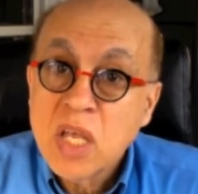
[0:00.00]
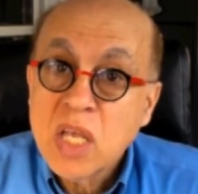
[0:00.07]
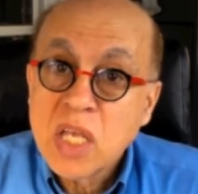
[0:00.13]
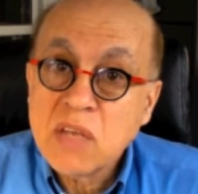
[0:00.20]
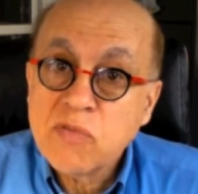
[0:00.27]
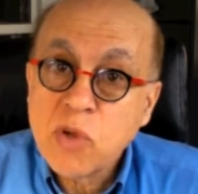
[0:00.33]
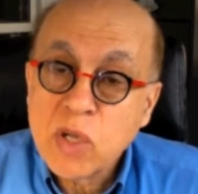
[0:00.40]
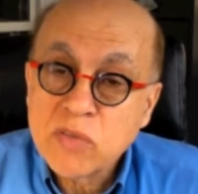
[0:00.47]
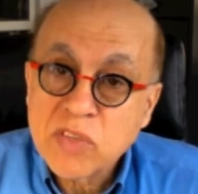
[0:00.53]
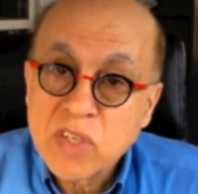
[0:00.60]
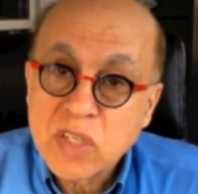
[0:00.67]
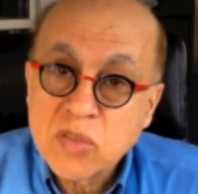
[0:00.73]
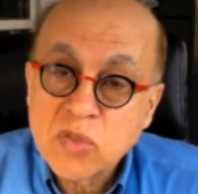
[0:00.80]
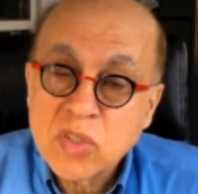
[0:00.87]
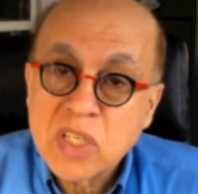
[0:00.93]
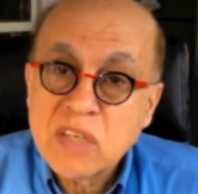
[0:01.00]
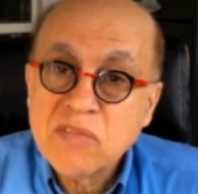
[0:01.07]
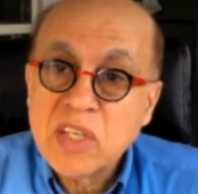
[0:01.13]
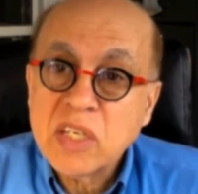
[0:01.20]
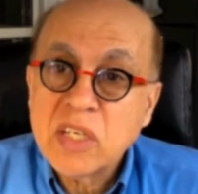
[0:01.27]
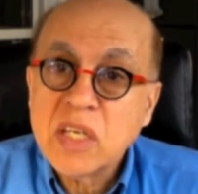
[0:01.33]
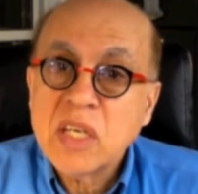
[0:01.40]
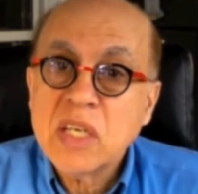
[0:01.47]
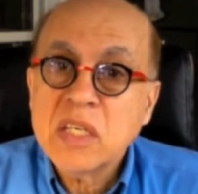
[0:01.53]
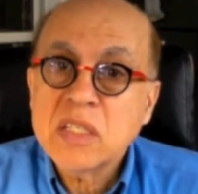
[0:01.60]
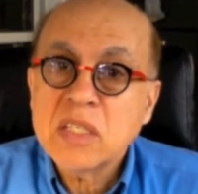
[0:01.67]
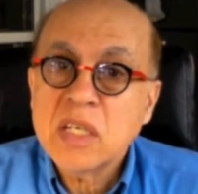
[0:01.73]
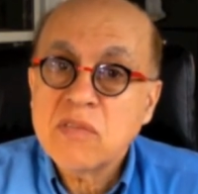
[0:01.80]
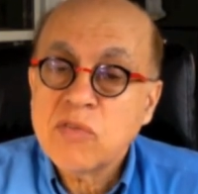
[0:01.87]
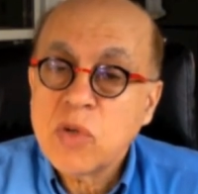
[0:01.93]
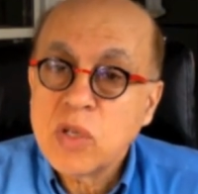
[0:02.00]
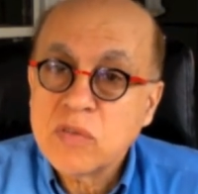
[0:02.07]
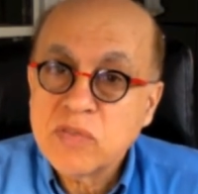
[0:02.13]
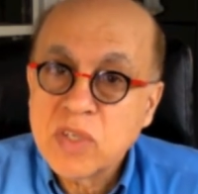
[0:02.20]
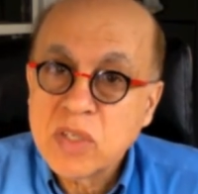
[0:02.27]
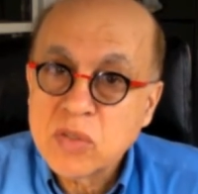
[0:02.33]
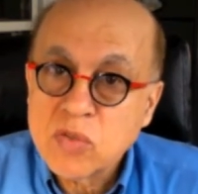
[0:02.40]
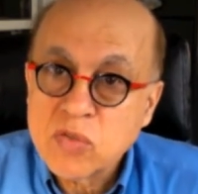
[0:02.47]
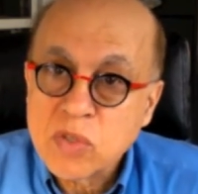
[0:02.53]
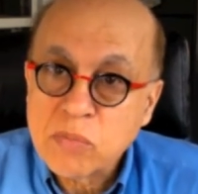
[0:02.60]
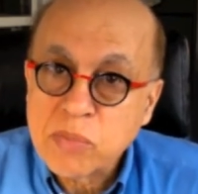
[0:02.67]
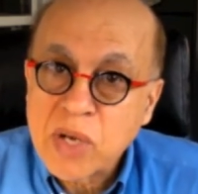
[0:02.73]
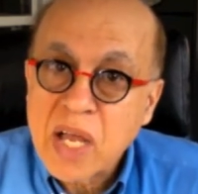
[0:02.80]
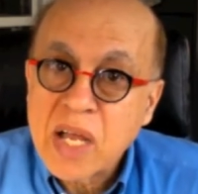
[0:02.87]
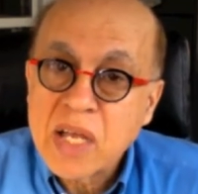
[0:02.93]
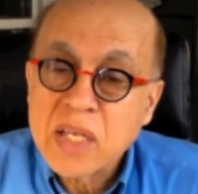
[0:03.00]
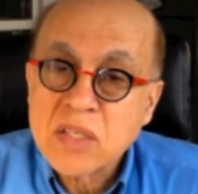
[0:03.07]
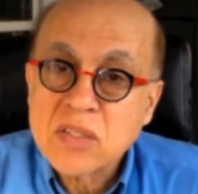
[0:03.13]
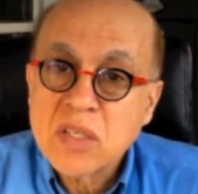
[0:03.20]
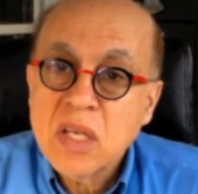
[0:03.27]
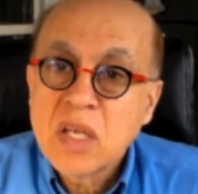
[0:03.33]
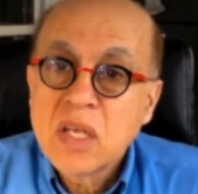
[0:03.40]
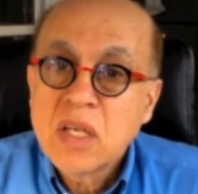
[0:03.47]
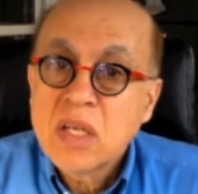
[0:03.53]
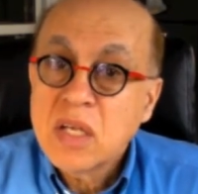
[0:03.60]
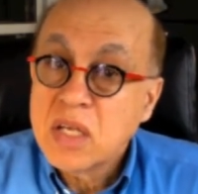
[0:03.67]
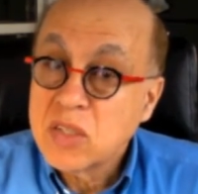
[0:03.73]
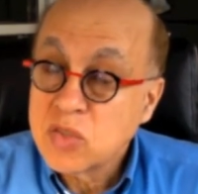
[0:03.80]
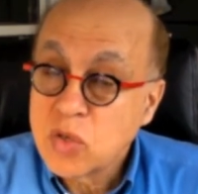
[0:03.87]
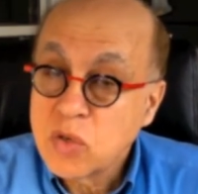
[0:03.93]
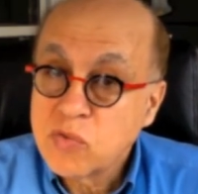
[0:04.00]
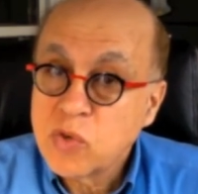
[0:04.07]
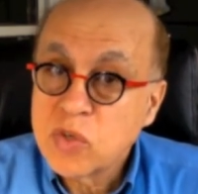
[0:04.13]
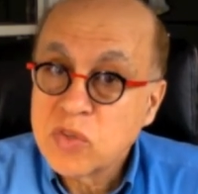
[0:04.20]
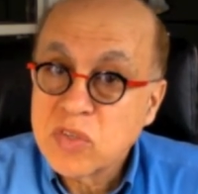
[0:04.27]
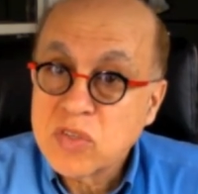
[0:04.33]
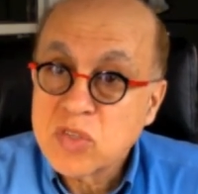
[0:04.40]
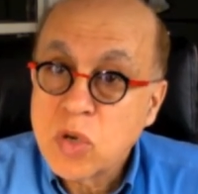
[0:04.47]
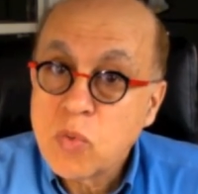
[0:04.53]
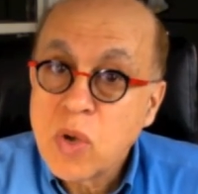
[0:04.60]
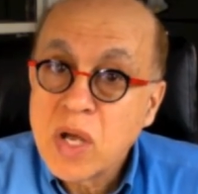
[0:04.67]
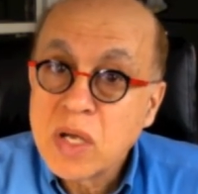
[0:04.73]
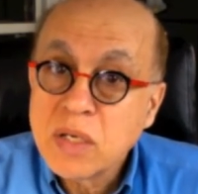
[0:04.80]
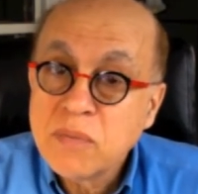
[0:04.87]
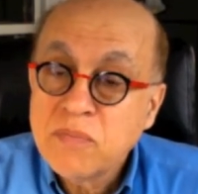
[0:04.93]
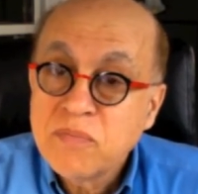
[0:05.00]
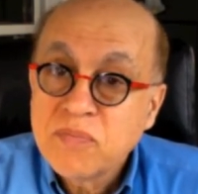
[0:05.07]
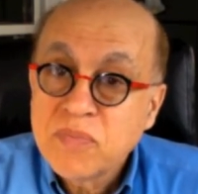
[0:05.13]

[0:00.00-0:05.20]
evolved into DVDs, evolved into supplies, and so forth and so on.